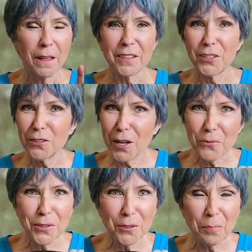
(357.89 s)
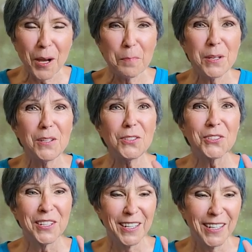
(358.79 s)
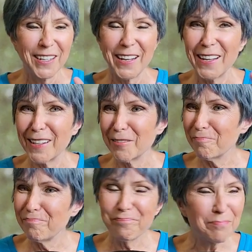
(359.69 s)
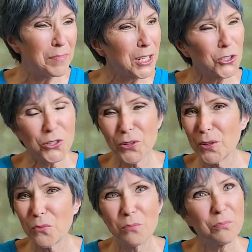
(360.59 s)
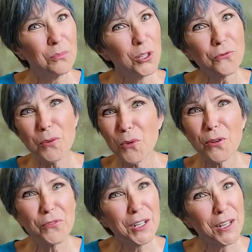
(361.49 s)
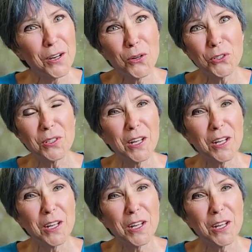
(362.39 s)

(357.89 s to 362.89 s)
good luck with your puppies and make sure and look for more videos and